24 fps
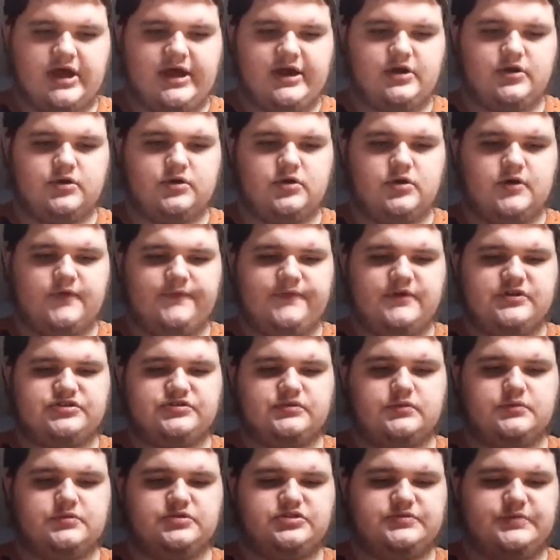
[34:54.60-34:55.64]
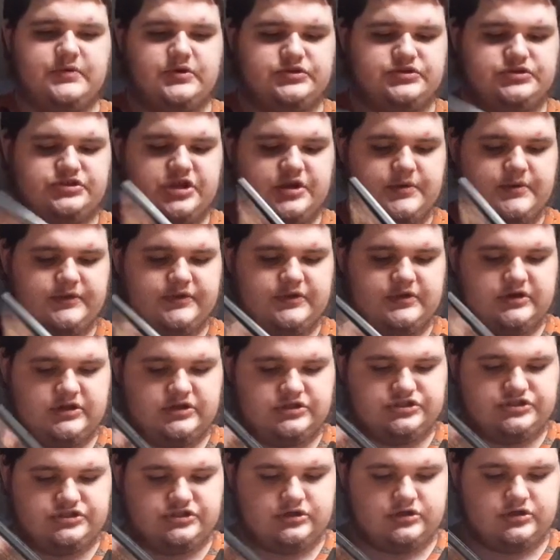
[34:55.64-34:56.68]
I don't know if this one was supposed to come with an
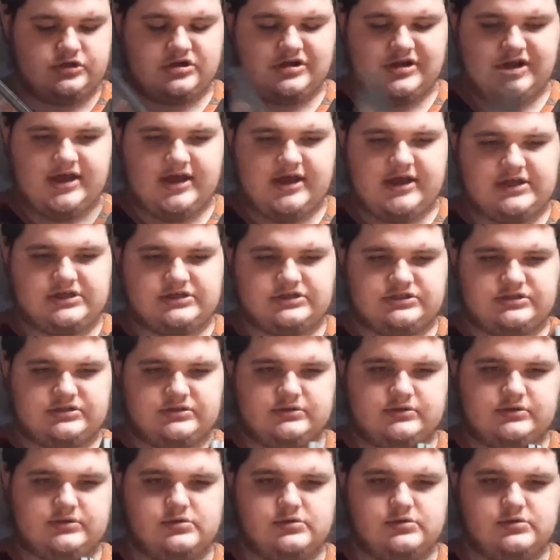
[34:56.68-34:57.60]
insert or not.